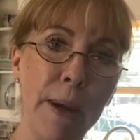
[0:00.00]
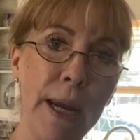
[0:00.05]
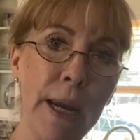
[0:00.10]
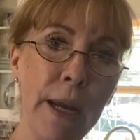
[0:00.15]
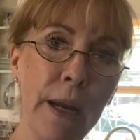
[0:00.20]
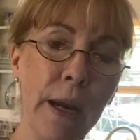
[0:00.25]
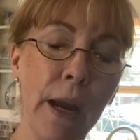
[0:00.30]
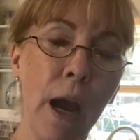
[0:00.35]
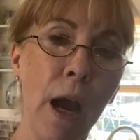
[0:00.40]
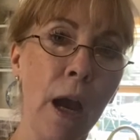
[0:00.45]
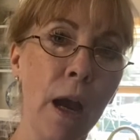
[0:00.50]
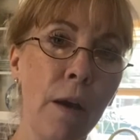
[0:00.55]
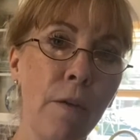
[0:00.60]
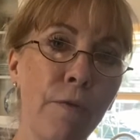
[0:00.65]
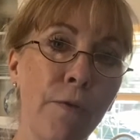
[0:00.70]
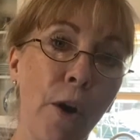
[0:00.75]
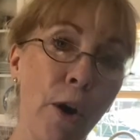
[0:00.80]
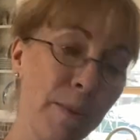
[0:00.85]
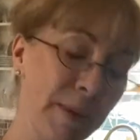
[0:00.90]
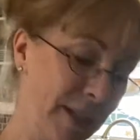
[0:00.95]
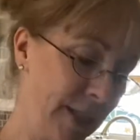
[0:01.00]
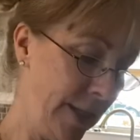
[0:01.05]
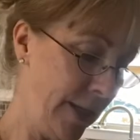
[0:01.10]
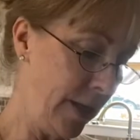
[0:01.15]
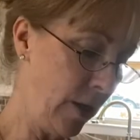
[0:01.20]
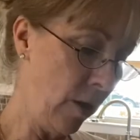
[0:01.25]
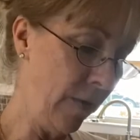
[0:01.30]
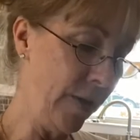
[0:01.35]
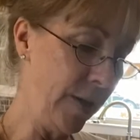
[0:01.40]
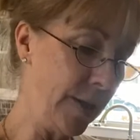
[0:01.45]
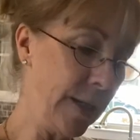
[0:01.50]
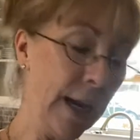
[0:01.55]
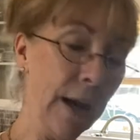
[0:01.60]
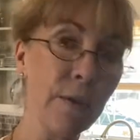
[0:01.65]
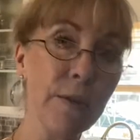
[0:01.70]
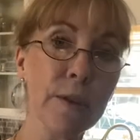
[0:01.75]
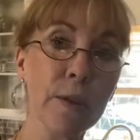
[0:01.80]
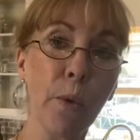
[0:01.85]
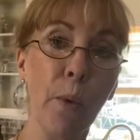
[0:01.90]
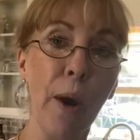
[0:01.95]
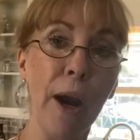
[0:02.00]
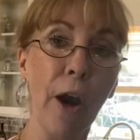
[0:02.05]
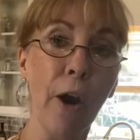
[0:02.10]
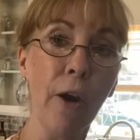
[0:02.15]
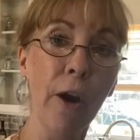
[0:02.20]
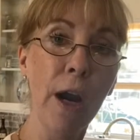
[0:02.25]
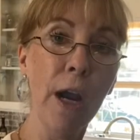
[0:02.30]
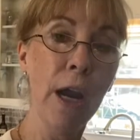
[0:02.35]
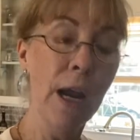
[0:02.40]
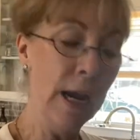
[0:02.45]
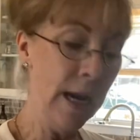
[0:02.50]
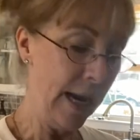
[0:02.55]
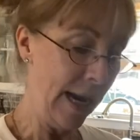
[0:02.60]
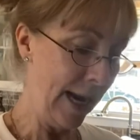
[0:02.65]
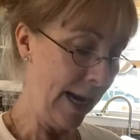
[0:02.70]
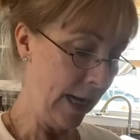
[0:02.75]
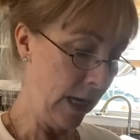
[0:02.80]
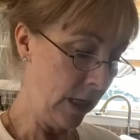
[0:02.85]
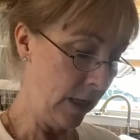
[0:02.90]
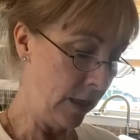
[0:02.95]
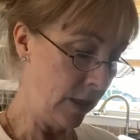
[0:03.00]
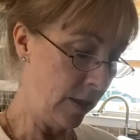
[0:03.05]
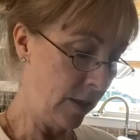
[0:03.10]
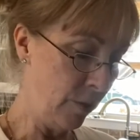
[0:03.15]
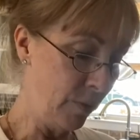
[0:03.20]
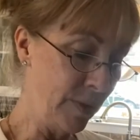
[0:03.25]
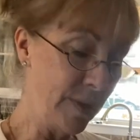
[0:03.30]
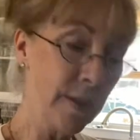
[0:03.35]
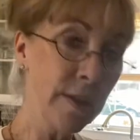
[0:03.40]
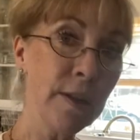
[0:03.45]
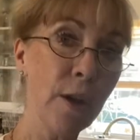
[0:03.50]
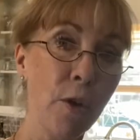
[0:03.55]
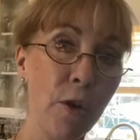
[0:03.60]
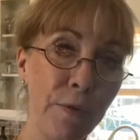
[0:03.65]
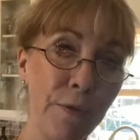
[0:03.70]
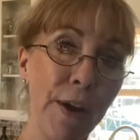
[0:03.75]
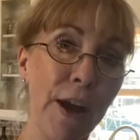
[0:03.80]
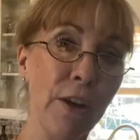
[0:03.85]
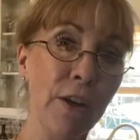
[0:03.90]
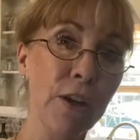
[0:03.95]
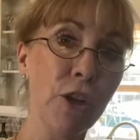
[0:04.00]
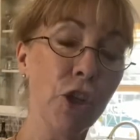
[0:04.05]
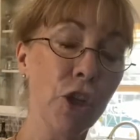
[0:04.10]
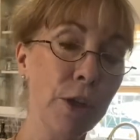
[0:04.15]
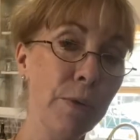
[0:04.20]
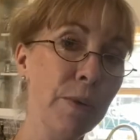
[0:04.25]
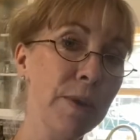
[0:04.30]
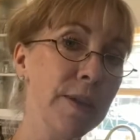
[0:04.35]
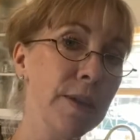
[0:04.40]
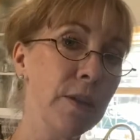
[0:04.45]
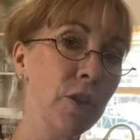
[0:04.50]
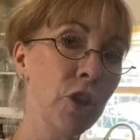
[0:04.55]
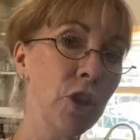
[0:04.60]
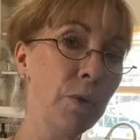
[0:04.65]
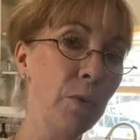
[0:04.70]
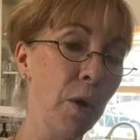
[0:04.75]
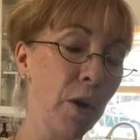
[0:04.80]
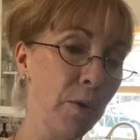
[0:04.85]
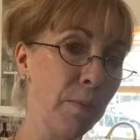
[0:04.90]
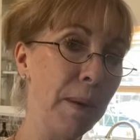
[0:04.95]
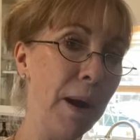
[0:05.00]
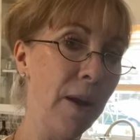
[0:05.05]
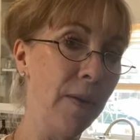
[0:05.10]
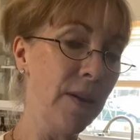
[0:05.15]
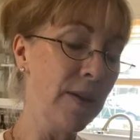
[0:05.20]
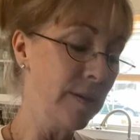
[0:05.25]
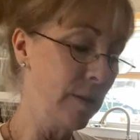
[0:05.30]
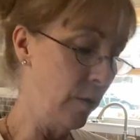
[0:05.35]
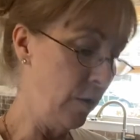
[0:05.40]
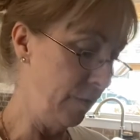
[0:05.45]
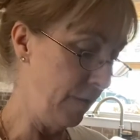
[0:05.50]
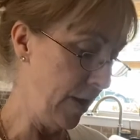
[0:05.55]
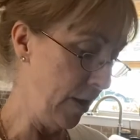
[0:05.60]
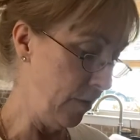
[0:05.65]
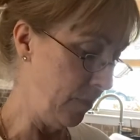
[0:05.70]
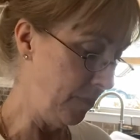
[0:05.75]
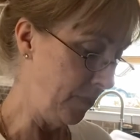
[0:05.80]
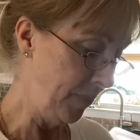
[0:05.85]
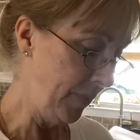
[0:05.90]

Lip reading: in a pharmacy on the town square, and there was a soda fountain, and she worked behind the soda fountain.